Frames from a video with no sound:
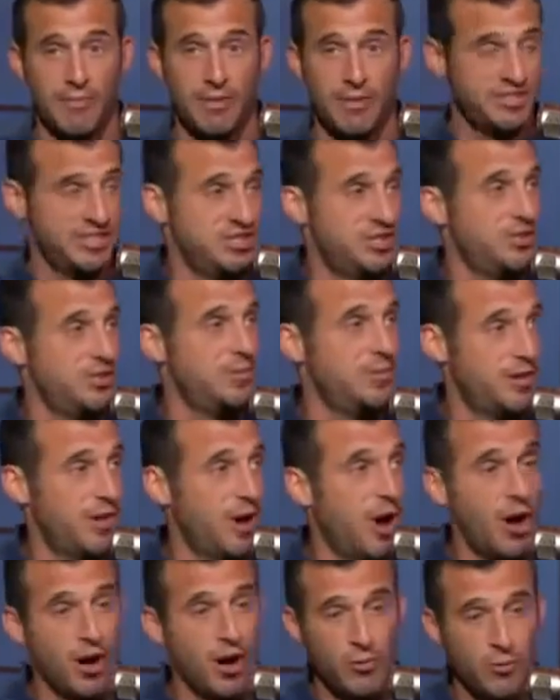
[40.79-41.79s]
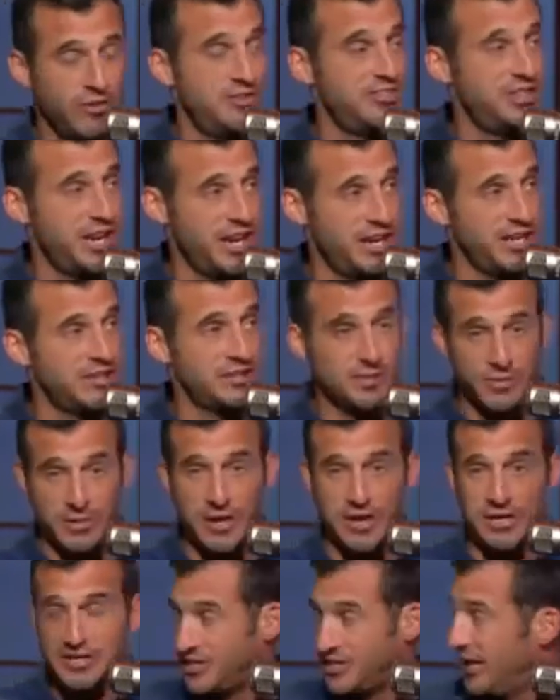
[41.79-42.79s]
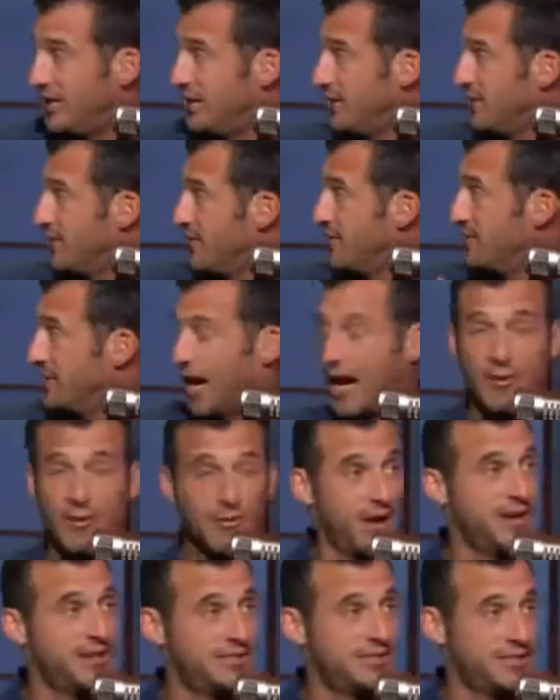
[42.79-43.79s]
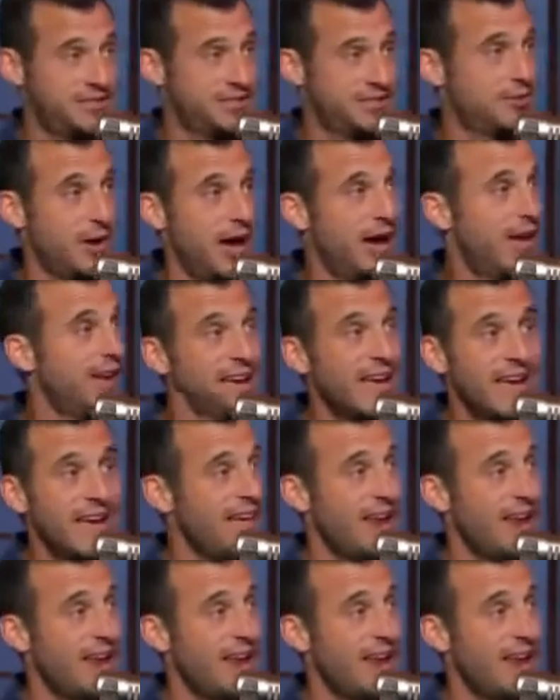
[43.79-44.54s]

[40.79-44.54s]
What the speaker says: since you've been gone, we've changed the pronunciation from Tyrod to Tyrod.